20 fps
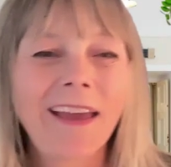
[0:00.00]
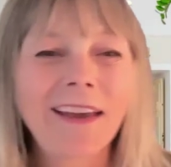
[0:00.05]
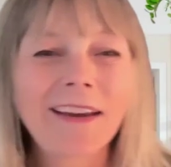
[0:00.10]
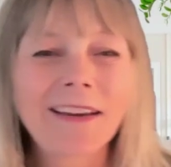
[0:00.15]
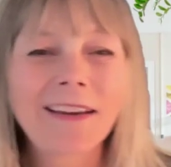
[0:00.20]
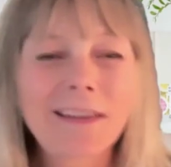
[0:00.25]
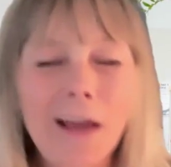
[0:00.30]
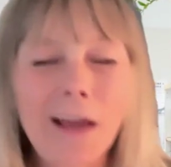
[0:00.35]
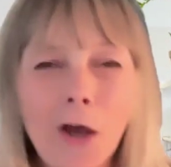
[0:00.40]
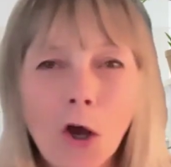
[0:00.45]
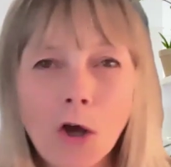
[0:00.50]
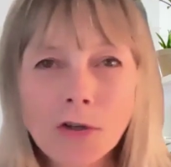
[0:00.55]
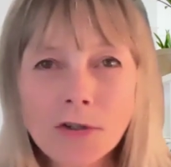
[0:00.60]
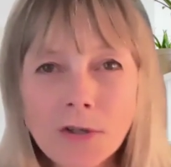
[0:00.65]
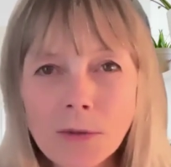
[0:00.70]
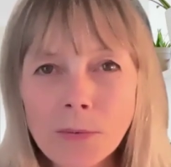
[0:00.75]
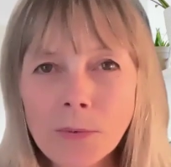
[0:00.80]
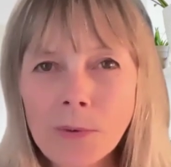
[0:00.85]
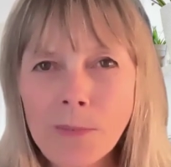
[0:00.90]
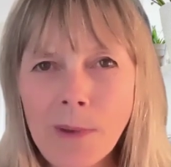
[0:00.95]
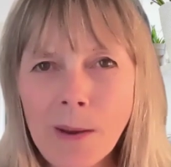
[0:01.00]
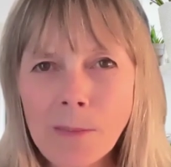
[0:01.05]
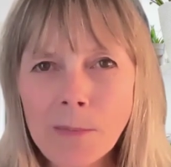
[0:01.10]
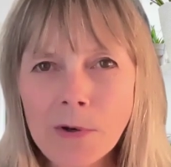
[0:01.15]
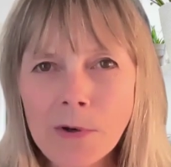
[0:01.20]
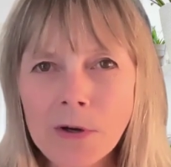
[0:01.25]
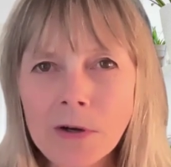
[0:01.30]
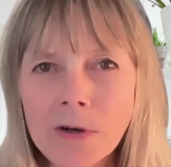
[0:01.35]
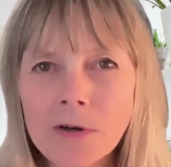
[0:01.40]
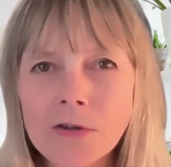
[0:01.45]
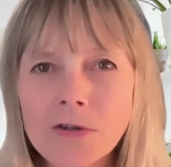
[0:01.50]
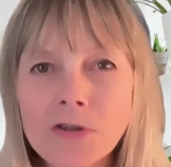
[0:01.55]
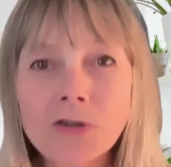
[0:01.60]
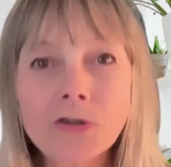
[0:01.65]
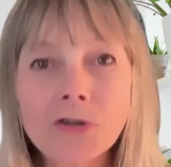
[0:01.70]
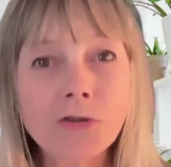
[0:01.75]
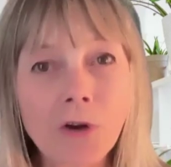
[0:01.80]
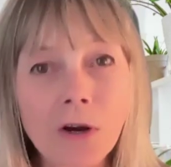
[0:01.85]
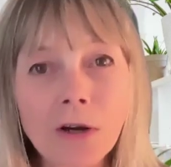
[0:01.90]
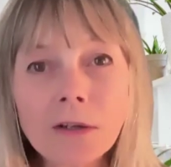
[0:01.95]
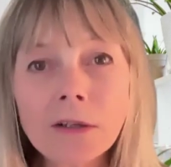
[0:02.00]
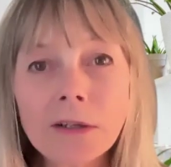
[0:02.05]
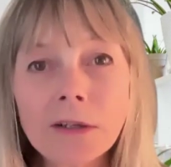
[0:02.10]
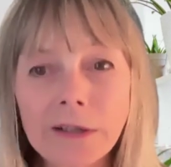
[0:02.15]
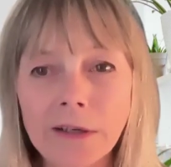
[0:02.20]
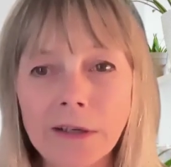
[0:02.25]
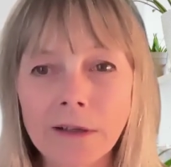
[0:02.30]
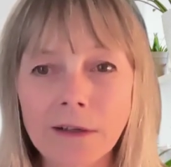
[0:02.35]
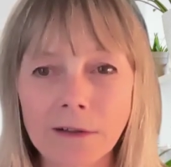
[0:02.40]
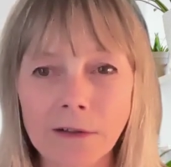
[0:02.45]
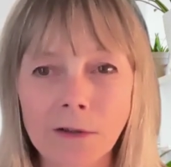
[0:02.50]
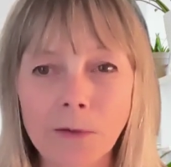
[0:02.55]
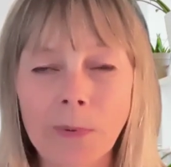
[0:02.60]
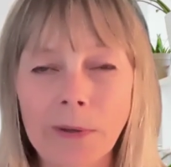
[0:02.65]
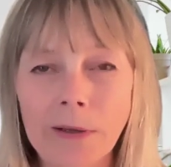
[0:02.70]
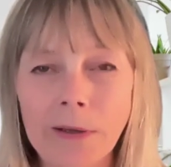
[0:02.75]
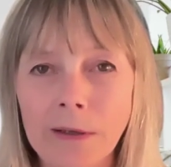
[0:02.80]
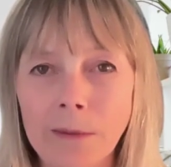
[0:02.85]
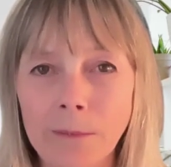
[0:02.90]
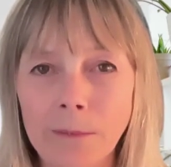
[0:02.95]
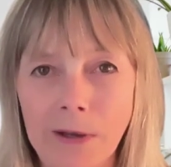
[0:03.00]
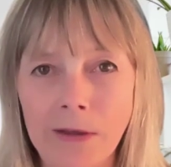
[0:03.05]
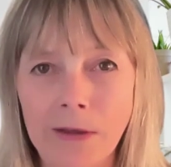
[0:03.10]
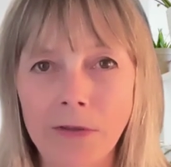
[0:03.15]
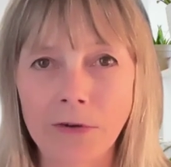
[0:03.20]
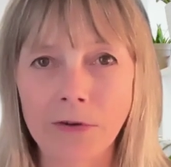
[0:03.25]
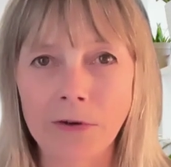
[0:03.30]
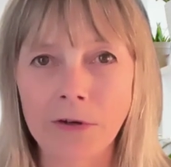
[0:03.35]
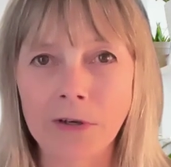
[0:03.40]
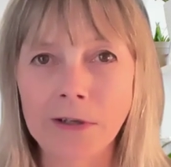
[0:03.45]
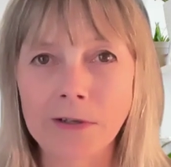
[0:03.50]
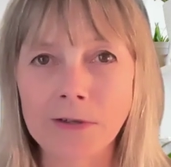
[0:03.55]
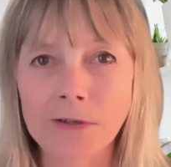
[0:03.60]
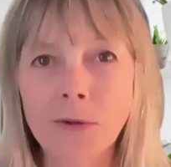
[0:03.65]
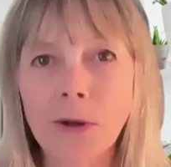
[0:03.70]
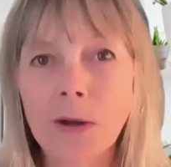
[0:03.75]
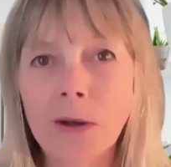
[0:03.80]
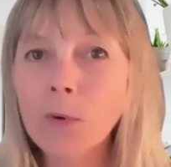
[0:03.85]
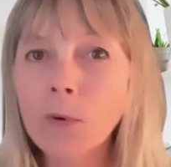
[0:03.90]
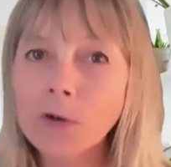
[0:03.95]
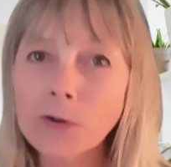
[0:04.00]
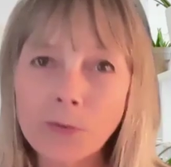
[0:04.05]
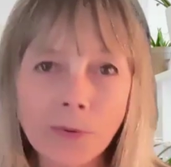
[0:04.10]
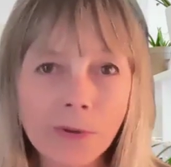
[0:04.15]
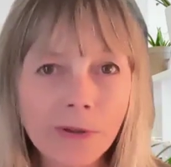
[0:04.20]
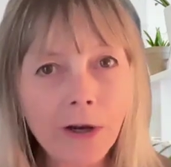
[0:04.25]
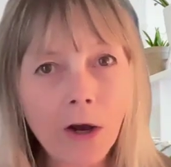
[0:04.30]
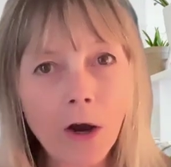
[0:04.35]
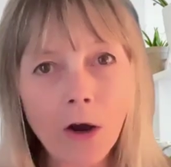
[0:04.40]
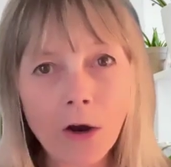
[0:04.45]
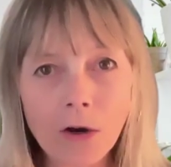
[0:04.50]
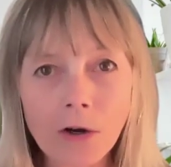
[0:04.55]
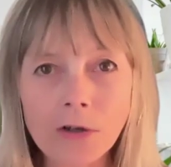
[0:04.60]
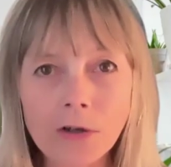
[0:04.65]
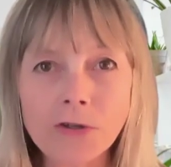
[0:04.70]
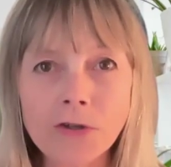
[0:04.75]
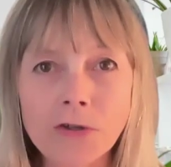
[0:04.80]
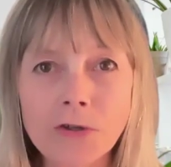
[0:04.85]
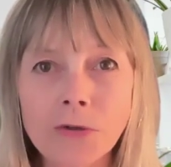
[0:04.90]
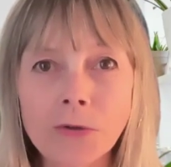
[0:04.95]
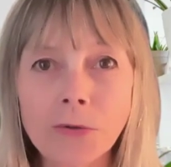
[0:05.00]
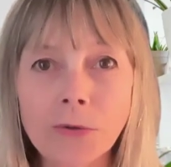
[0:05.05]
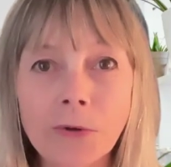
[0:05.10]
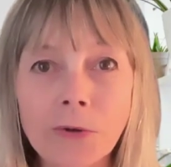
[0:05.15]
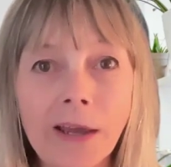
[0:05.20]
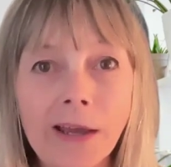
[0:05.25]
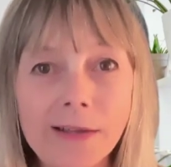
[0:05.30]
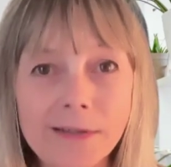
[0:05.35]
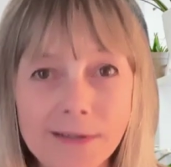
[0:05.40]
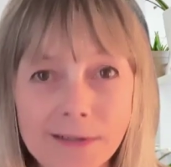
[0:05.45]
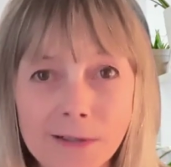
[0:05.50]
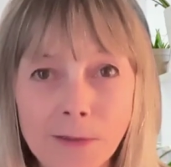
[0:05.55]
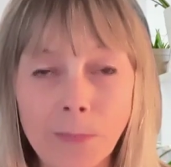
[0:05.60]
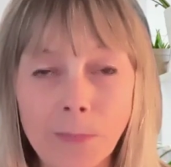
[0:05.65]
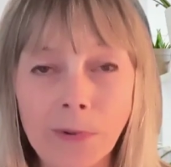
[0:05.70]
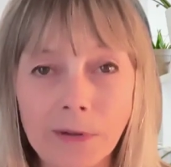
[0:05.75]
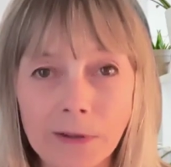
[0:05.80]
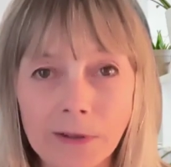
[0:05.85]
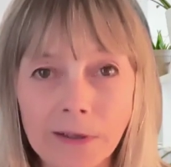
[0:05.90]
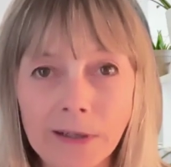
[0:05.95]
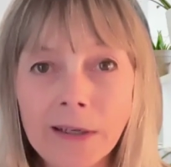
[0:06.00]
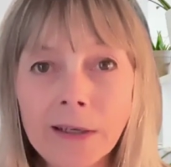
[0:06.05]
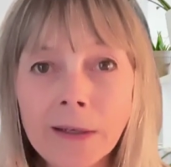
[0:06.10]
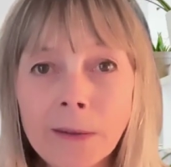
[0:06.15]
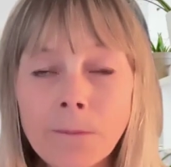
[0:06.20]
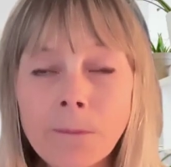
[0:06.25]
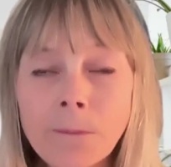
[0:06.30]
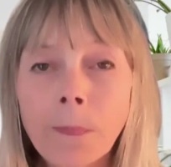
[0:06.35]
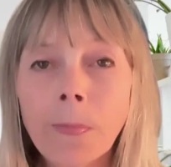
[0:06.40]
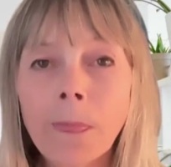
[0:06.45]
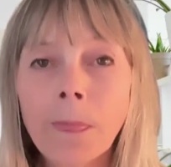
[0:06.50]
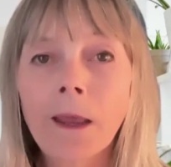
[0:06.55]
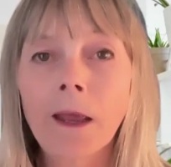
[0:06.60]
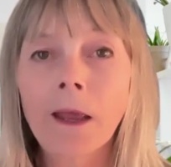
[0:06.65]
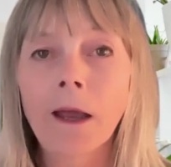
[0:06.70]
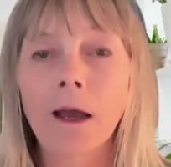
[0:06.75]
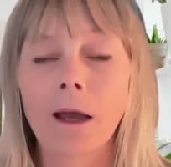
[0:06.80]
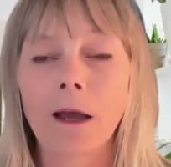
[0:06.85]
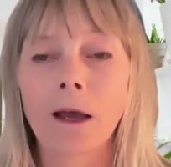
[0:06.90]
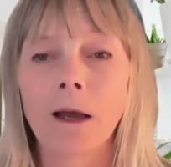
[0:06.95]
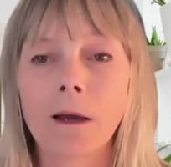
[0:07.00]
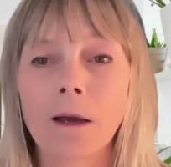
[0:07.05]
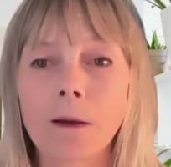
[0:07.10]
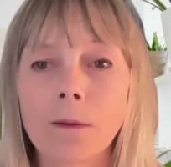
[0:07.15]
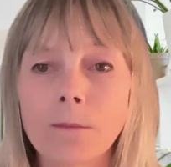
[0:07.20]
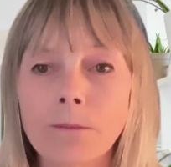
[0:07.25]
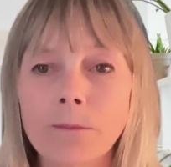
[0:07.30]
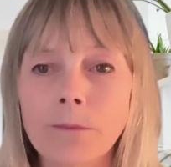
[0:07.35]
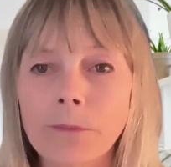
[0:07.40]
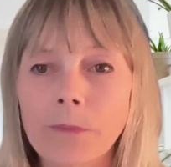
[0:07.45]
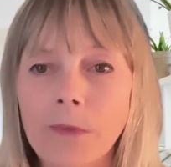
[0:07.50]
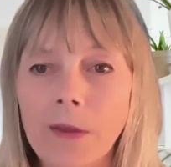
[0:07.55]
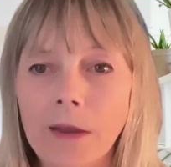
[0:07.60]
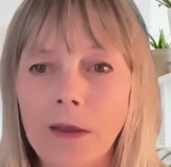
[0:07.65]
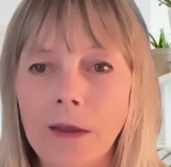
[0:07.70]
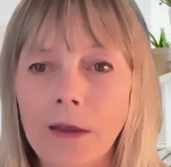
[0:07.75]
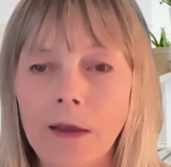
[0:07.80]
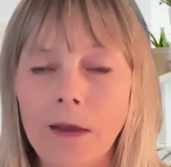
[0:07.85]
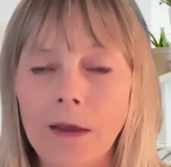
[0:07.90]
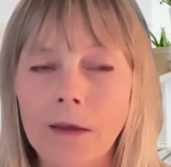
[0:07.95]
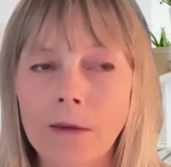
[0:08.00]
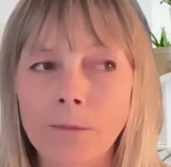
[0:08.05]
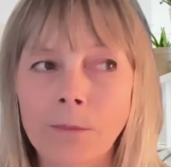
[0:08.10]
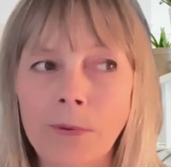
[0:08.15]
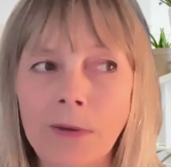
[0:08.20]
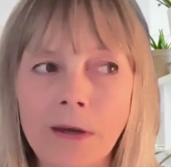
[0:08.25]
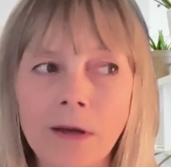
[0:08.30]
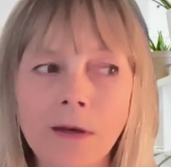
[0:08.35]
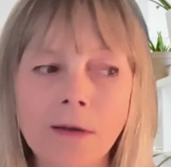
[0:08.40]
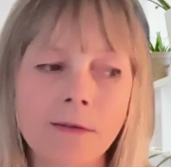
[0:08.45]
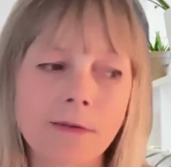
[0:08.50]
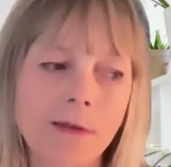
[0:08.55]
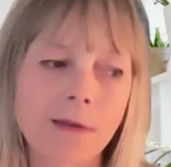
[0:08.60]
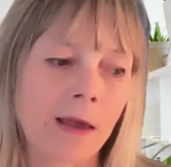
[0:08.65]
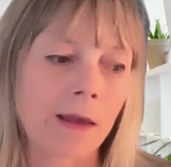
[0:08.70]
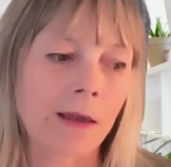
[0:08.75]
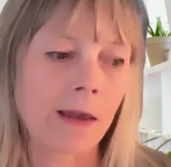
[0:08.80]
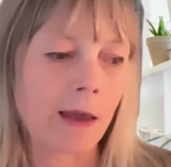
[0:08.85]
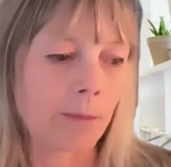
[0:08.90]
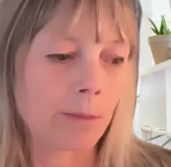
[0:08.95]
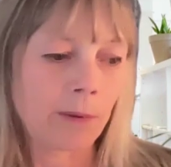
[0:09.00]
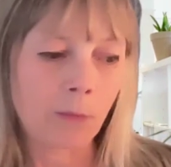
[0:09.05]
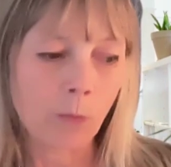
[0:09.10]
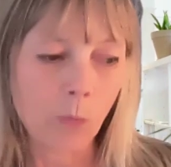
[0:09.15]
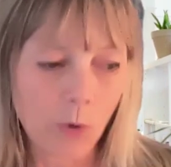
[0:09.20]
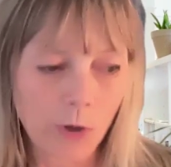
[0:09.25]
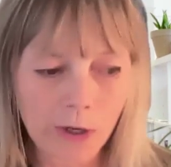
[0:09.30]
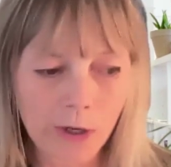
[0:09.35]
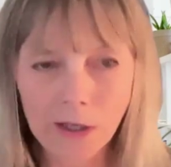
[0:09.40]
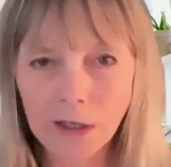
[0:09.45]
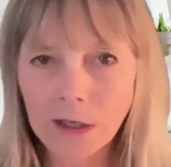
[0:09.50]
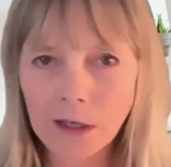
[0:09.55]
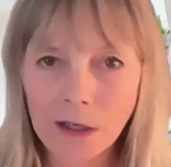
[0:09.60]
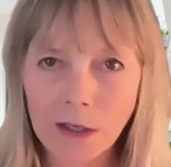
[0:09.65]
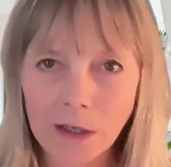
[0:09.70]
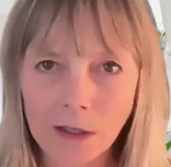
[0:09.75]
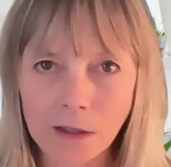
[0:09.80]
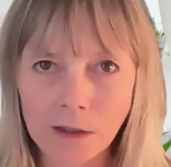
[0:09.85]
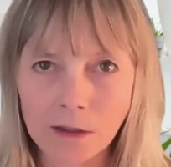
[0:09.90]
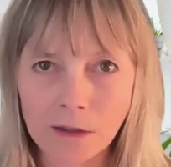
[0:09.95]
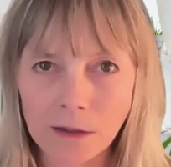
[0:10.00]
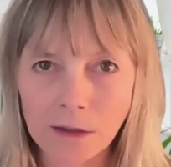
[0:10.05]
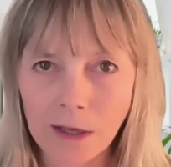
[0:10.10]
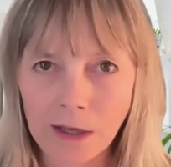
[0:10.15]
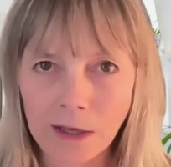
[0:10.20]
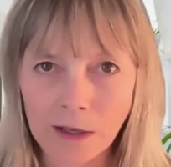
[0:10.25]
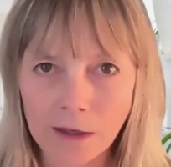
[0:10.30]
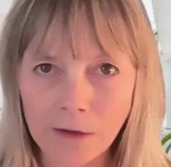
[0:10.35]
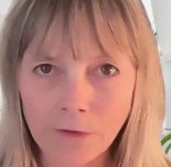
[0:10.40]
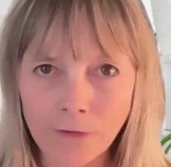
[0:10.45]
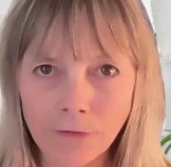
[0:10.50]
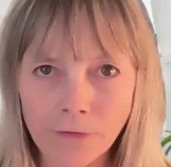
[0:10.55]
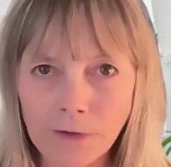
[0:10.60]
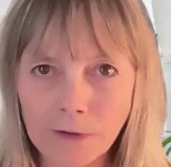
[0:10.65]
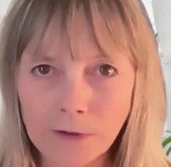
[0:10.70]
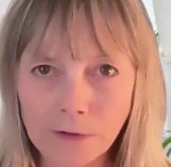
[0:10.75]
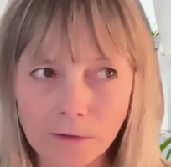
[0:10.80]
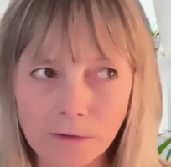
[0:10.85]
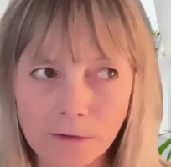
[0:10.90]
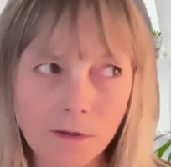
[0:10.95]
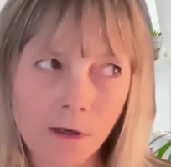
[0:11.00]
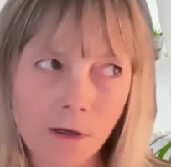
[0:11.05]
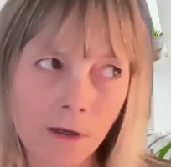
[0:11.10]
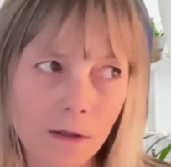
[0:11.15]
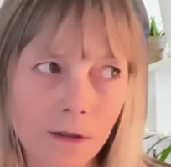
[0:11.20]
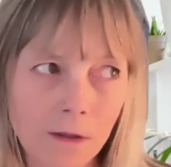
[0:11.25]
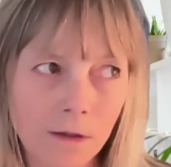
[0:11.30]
And I also remember struggling a little bit in my 30s. So I worked really hard to get stability. Um, because I had been working in a field